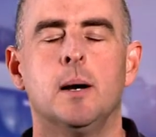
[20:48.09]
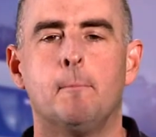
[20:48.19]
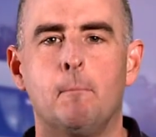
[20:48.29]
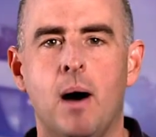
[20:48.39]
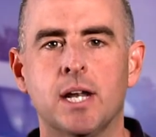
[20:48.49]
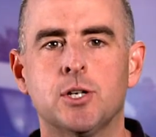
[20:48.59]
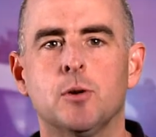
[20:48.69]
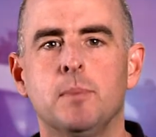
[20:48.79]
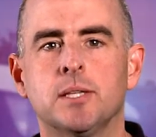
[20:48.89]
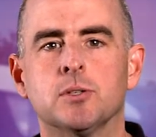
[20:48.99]
monitor
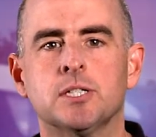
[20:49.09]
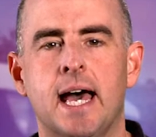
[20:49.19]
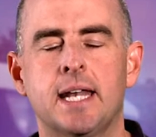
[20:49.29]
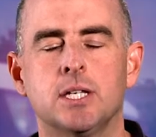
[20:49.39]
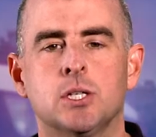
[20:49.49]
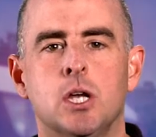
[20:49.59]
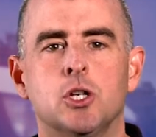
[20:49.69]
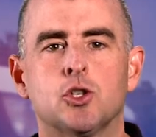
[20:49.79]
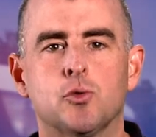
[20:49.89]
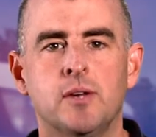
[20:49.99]
mental status,
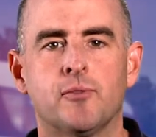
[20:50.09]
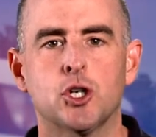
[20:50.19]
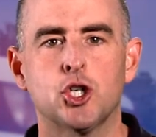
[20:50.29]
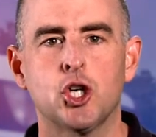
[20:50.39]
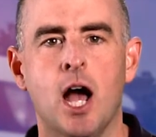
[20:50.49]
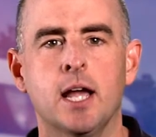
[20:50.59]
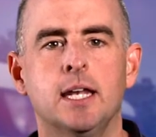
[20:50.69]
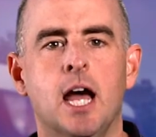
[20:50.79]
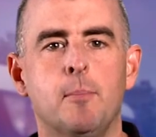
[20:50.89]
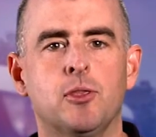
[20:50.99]
treat for shock
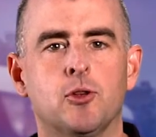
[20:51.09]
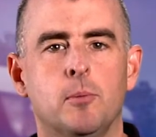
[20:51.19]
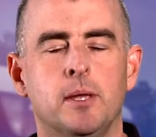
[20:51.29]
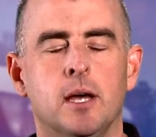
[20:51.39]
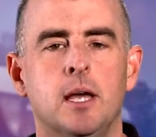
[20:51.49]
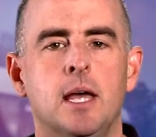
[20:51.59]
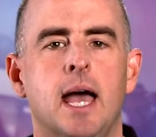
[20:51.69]
and hypothermia,